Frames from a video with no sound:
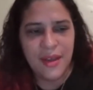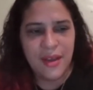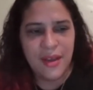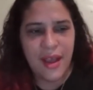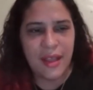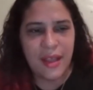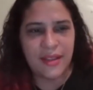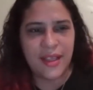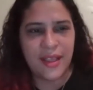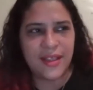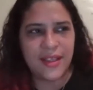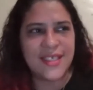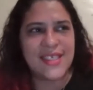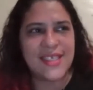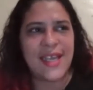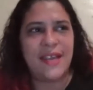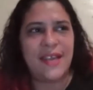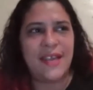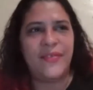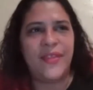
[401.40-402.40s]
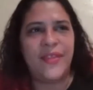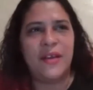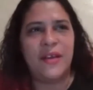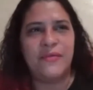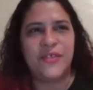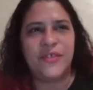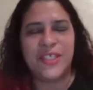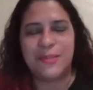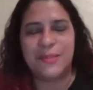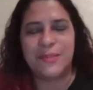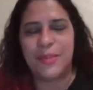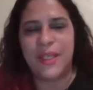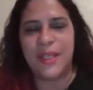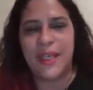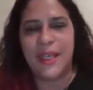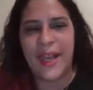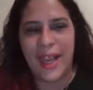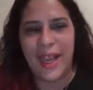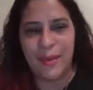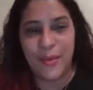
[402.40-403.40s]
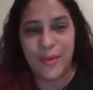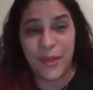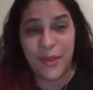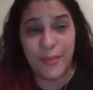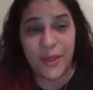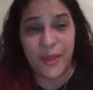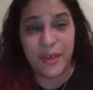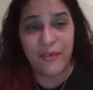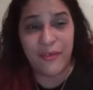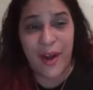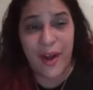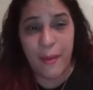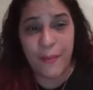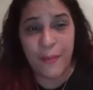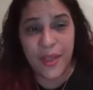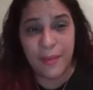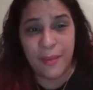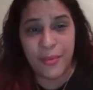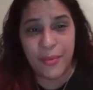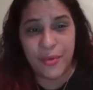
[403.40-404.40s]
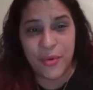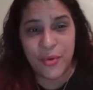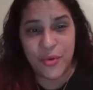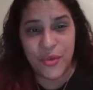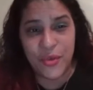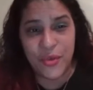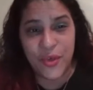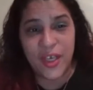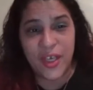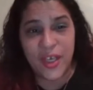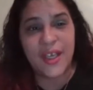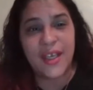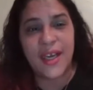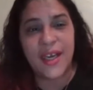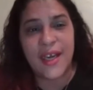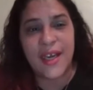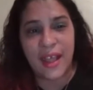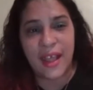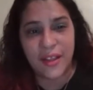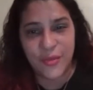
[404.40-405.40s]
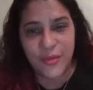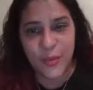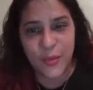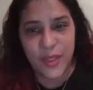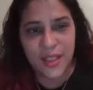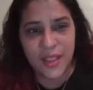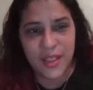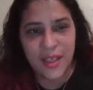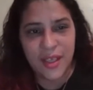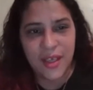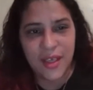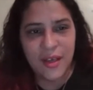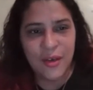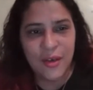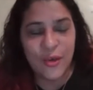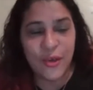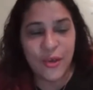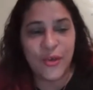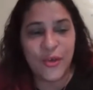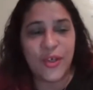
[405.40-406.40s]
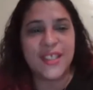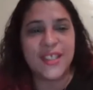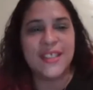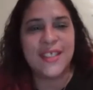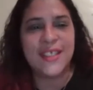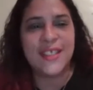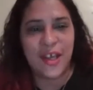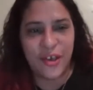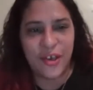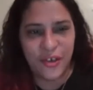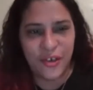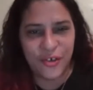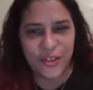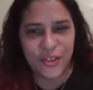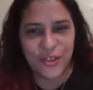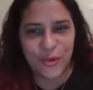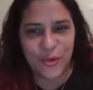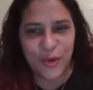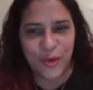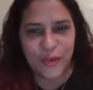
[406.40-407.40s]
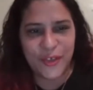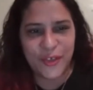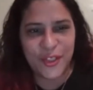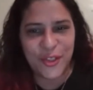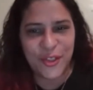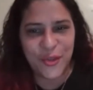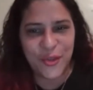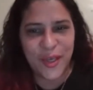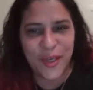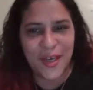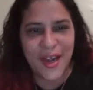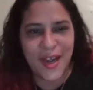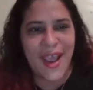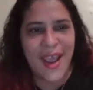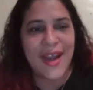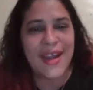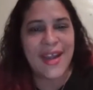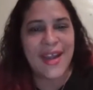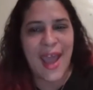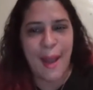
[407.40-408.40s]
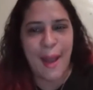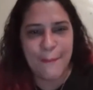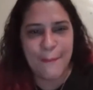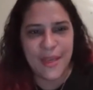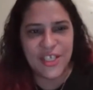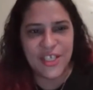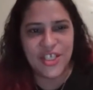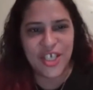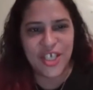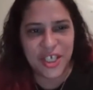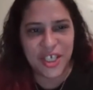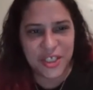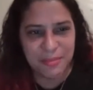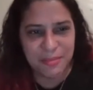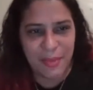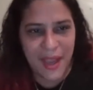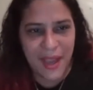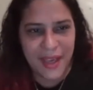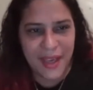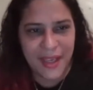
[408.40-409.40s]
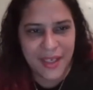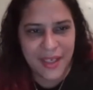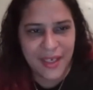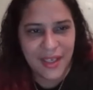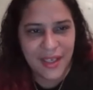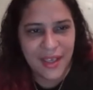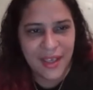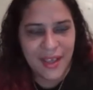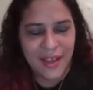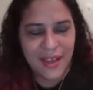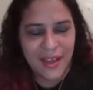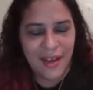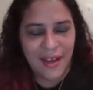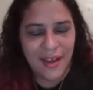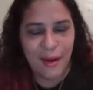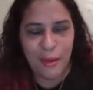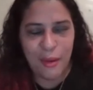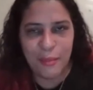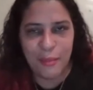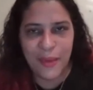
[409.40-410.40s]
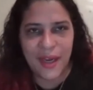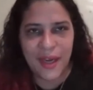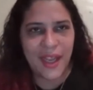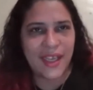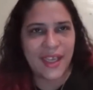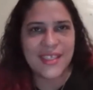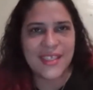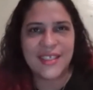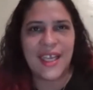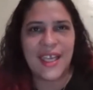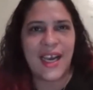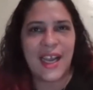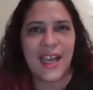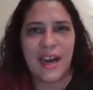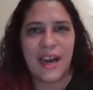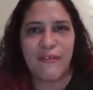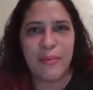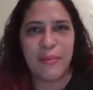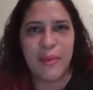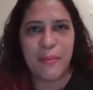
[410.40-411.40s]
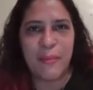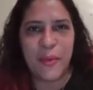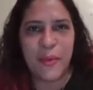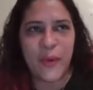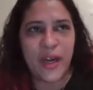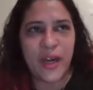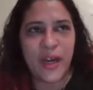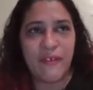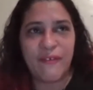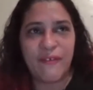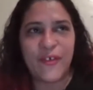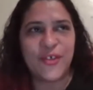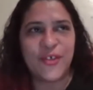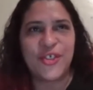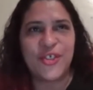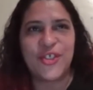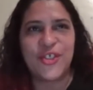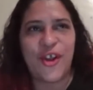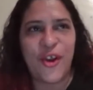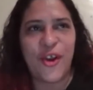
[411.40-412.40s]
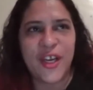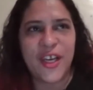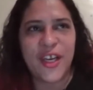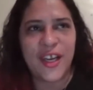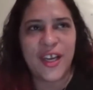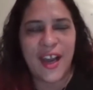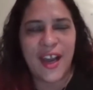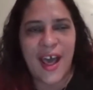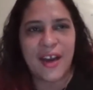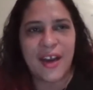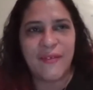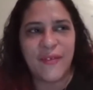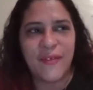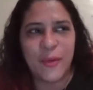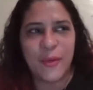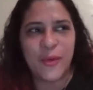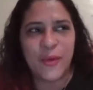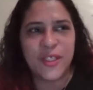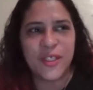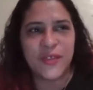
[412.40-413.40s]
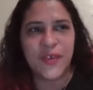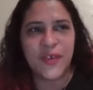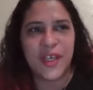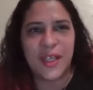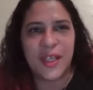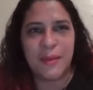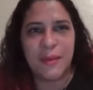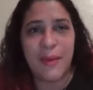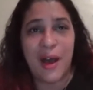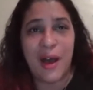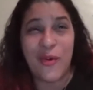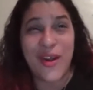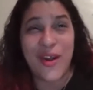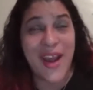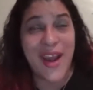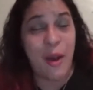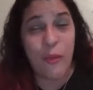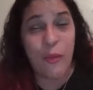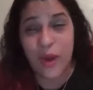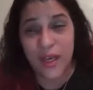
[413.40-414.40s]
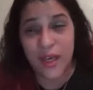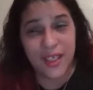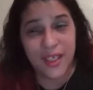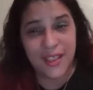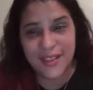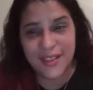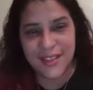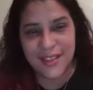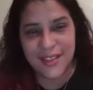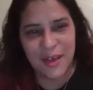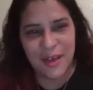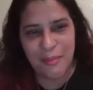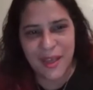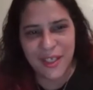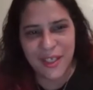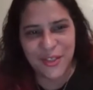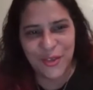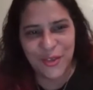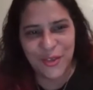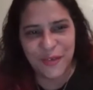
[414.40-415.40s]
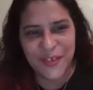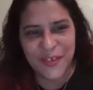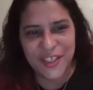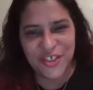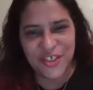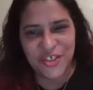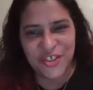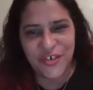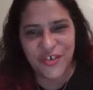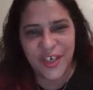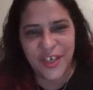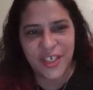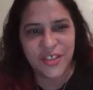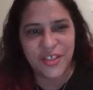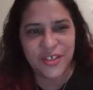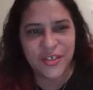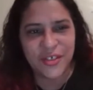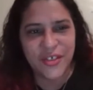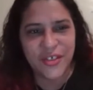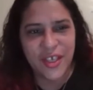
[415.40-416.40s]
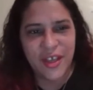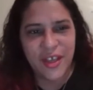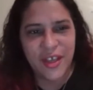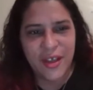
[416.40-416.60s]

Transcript: I think the safety of just being able to be around people who you can connect with, who you can tell your story to and not be judged by it. And I can say, like, I remember when I first started, a lot of it was really about not wanting to tell my story to strangers,